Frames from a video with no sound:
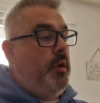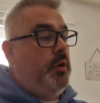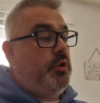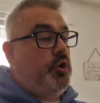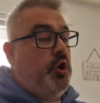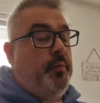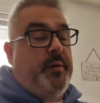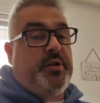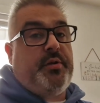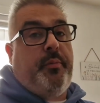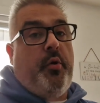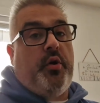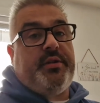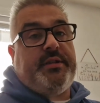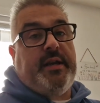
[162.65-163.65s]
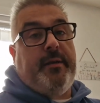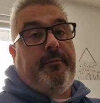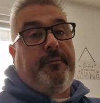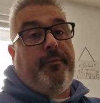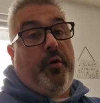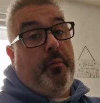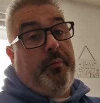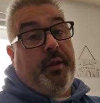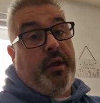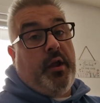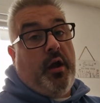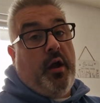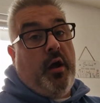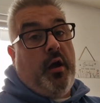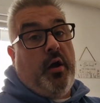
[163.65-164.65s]
going to be supporting it from the
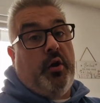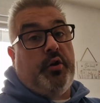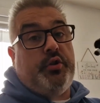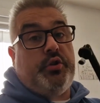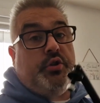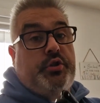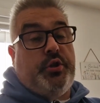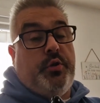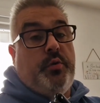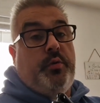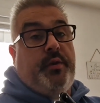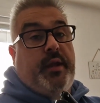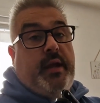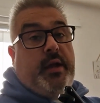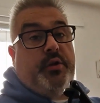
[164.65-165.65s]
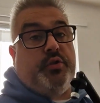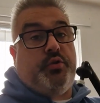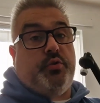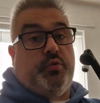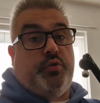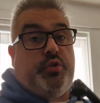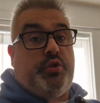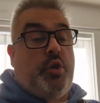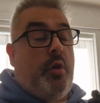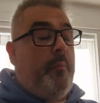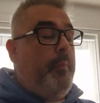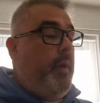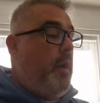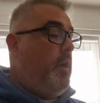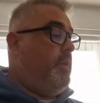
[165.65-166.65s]
car to the actual top
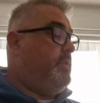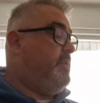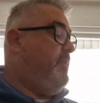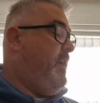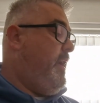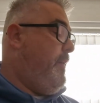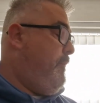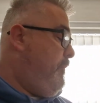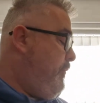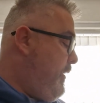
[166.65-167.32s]
part of it,